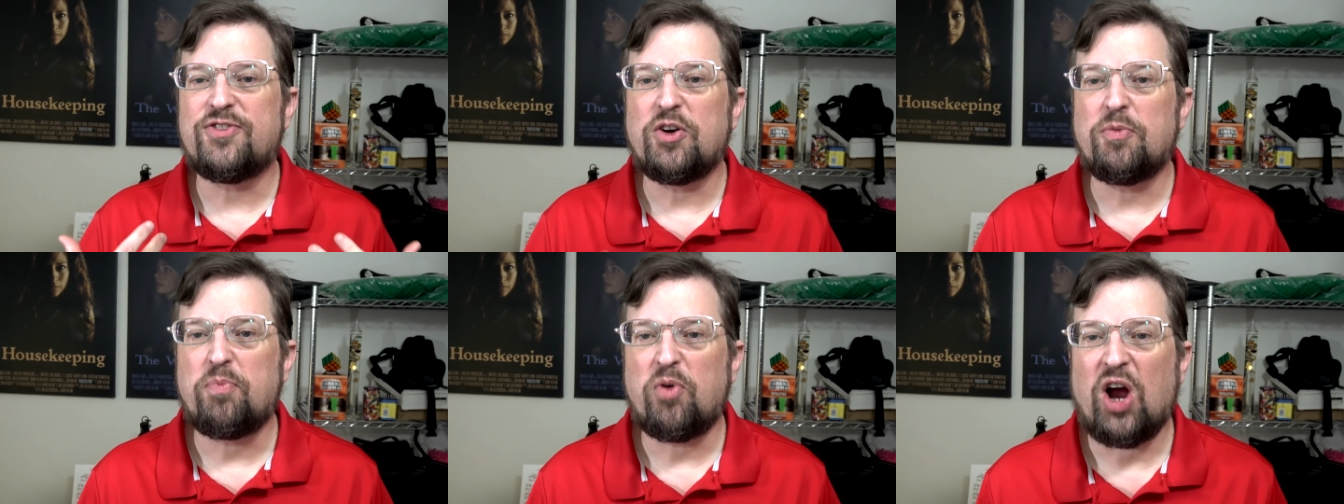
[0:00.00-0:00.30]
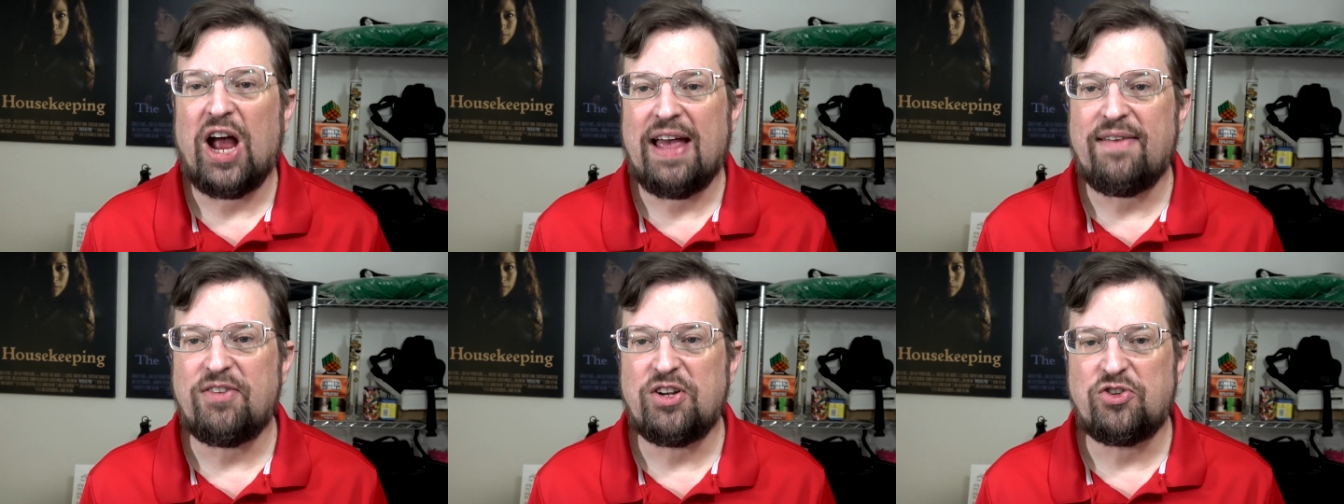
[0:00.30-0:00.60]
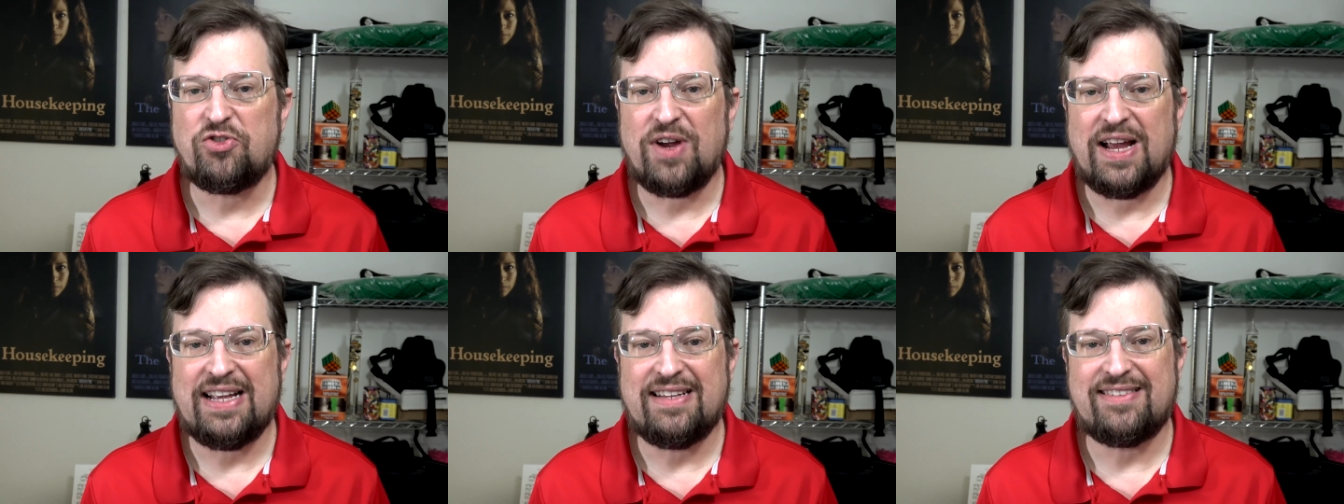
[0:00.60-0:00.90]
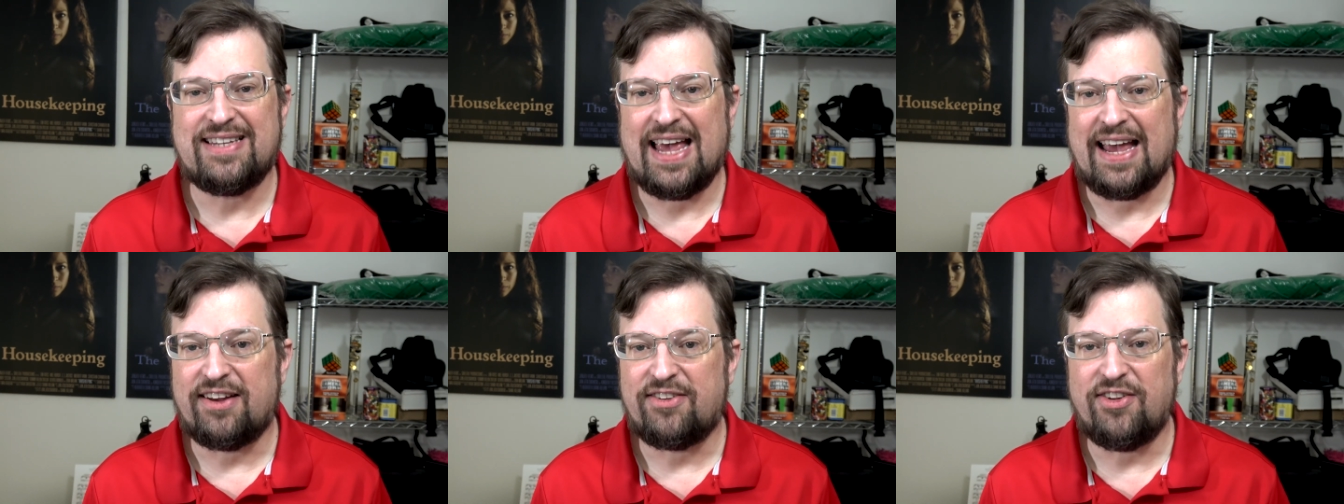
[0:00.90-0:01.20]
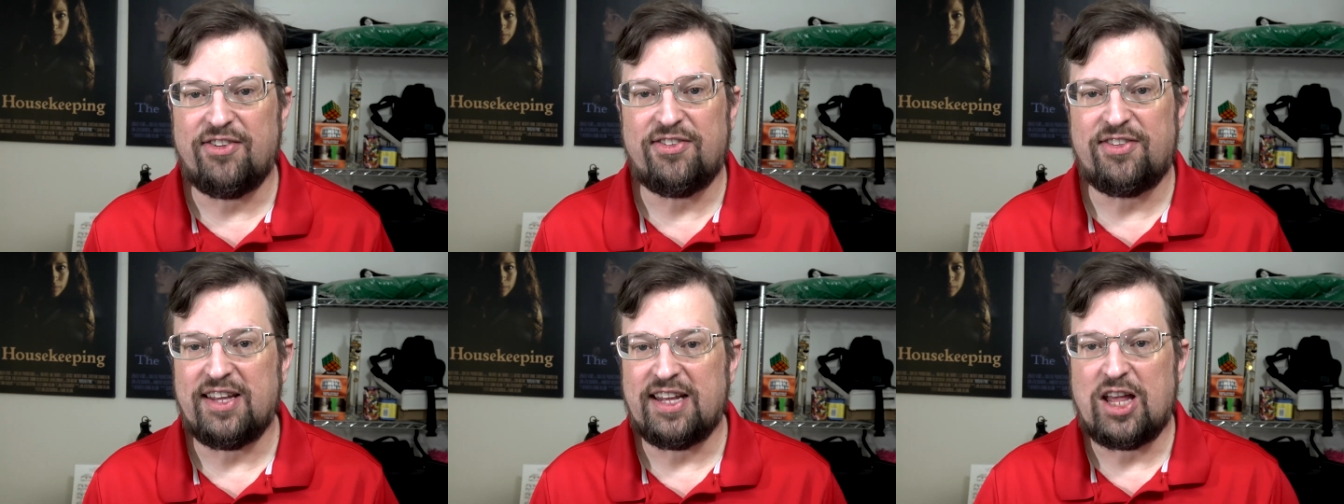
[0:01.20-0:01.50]
for private
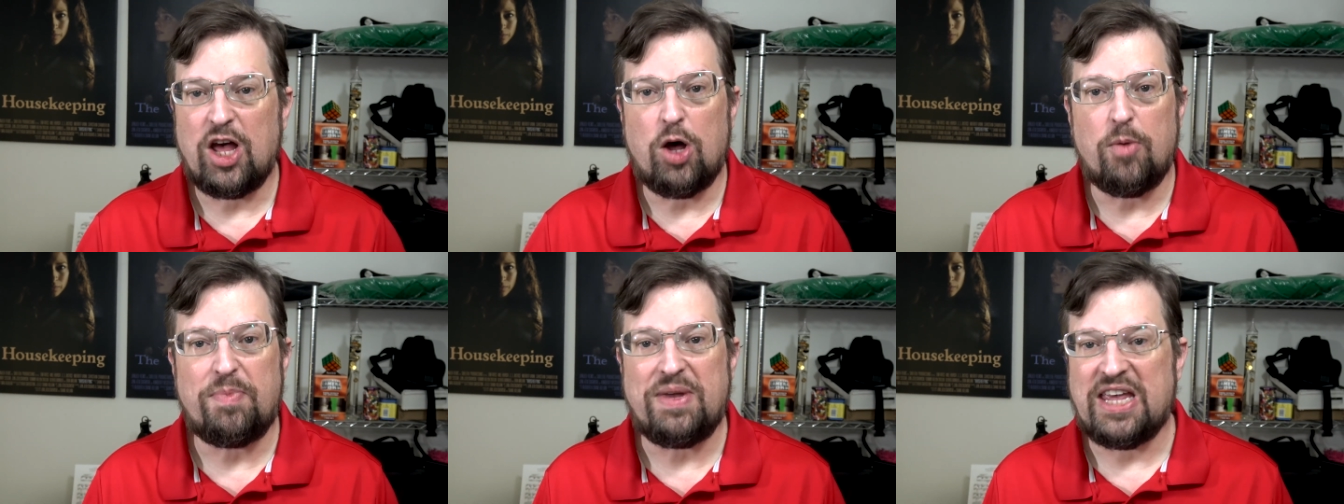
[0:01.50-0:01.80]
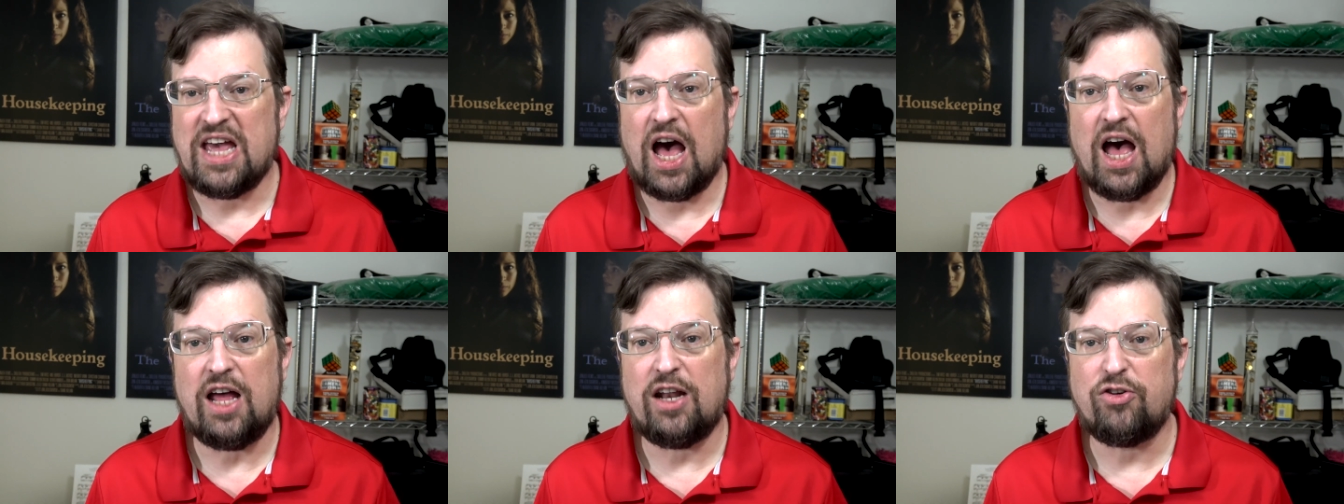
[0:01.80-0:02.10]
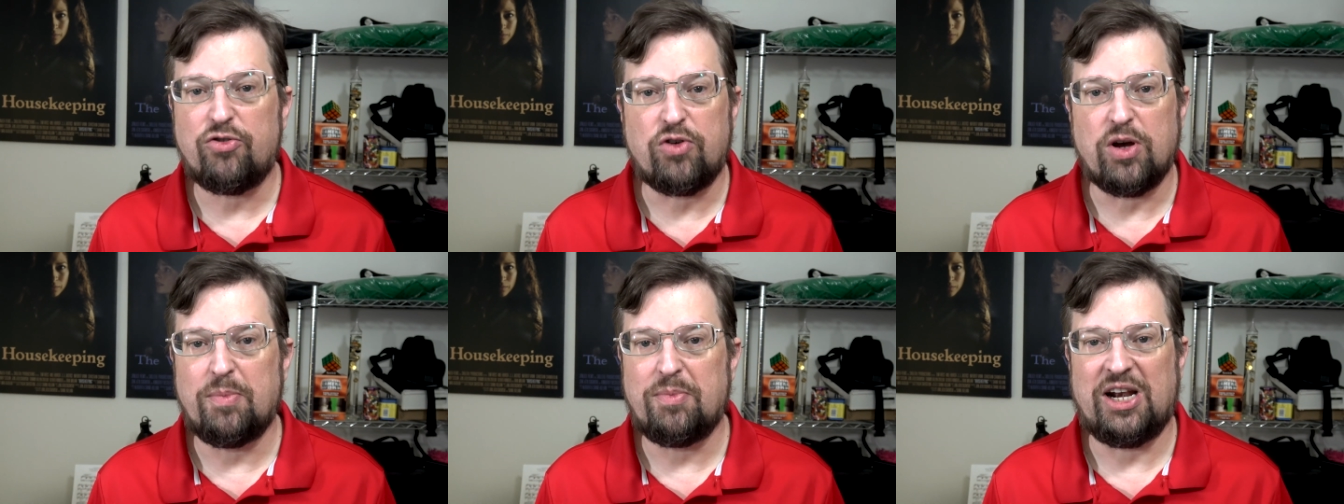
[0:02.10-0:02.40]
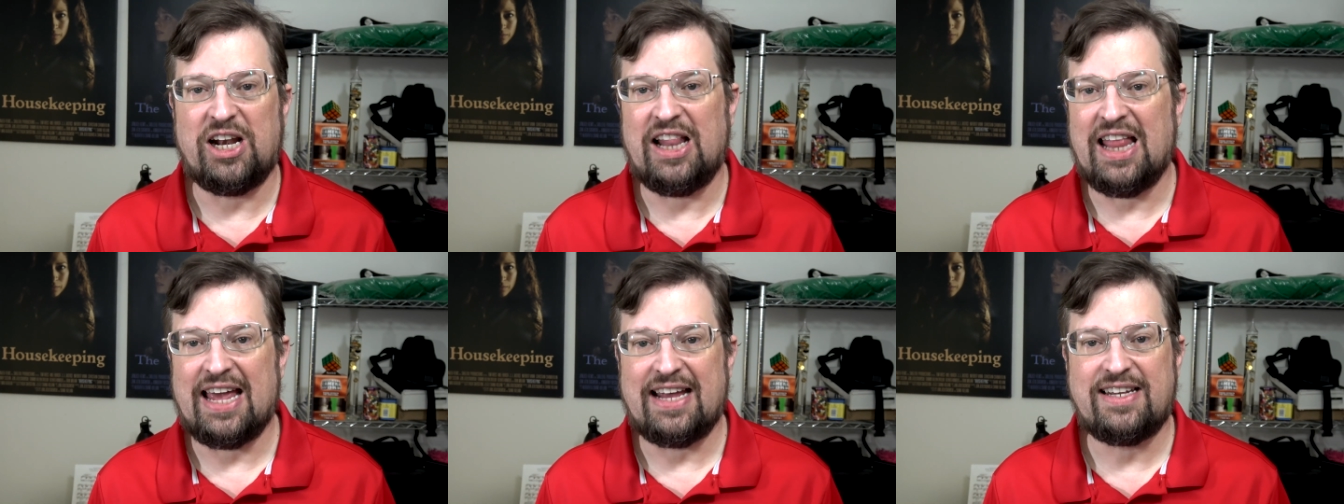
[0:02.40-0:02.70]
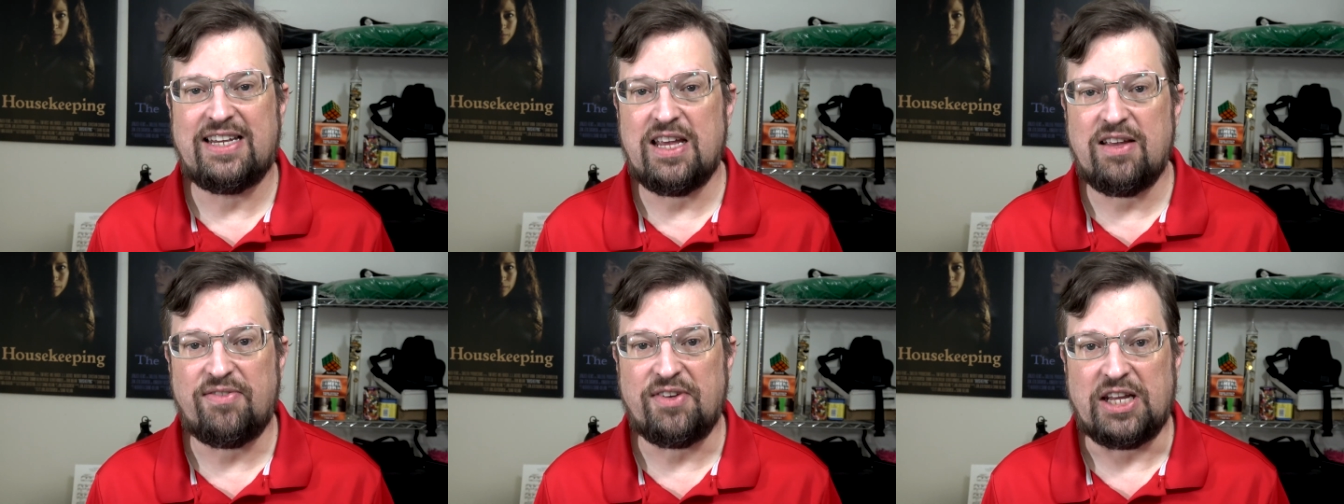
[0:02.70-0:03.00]
transactions that go beyond criminal
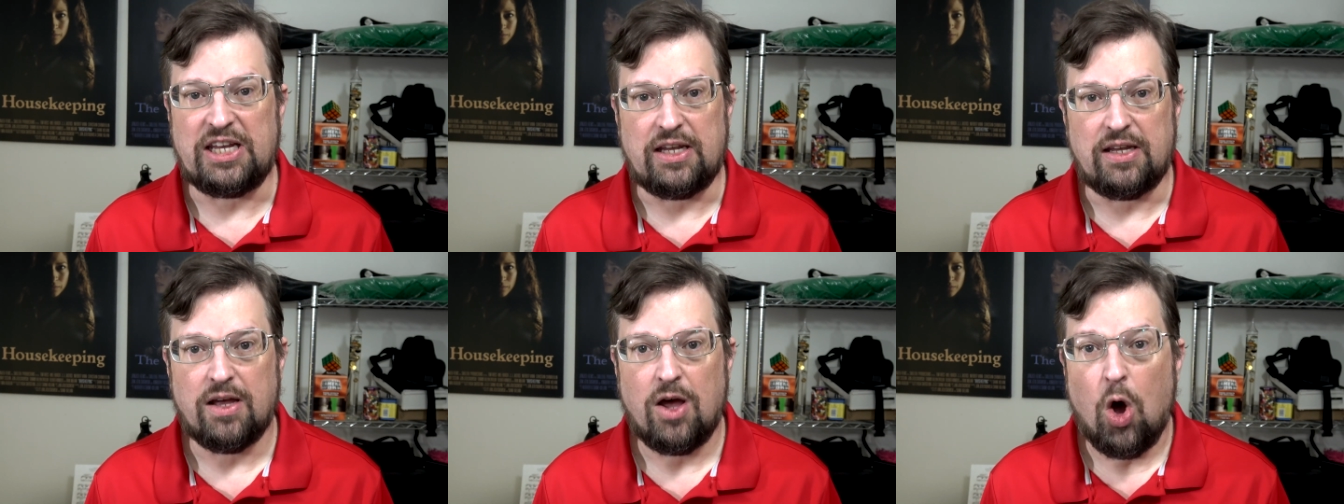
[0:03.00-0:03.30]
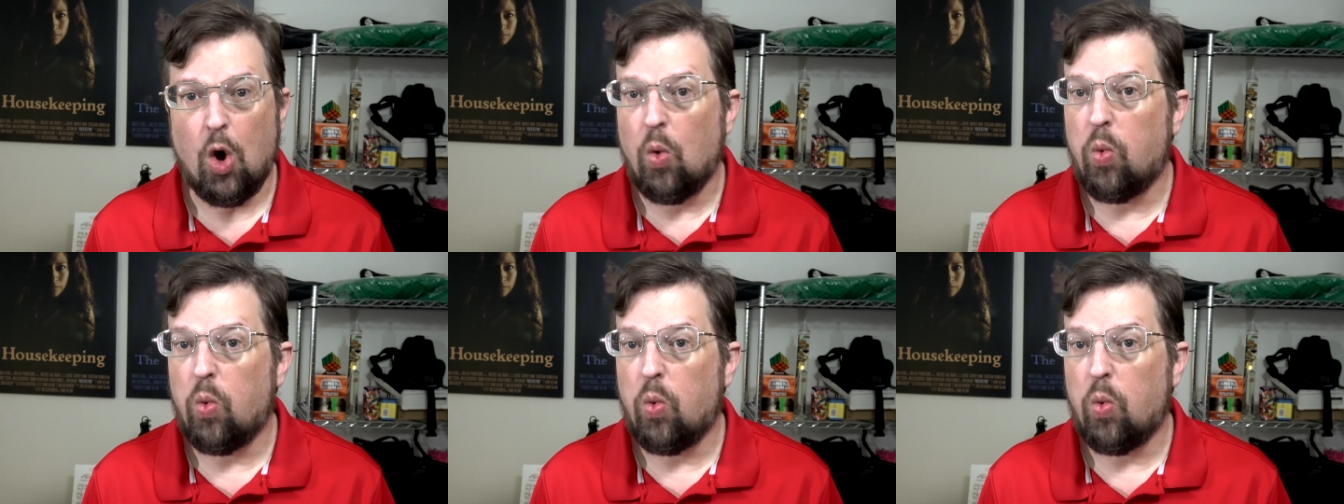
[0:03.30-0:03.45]
activity.